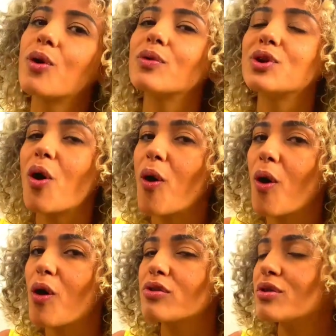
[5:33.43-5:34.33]
going
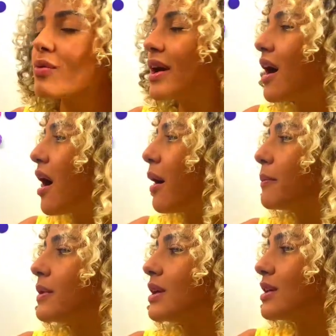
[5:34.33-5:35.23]
all the way
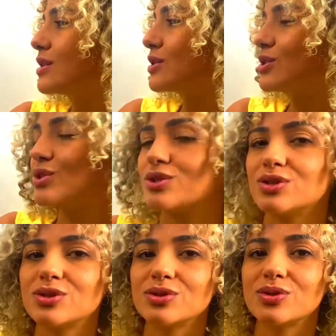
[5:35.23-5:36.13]
up
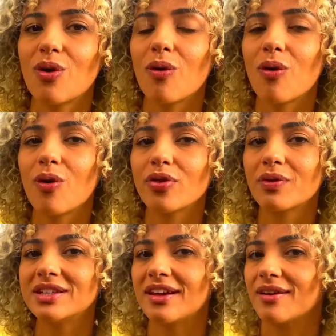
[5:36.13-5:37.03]
to all the
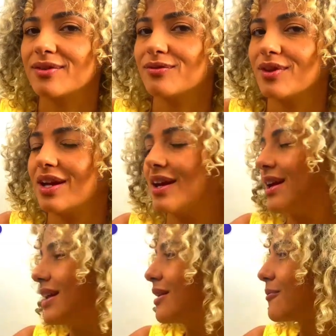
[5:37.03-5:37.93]
way down.
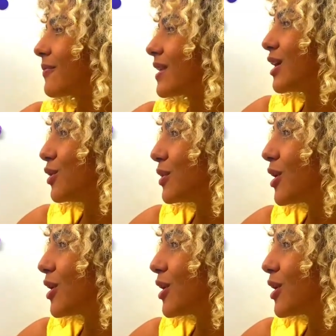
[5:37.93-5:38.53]
Ready? Here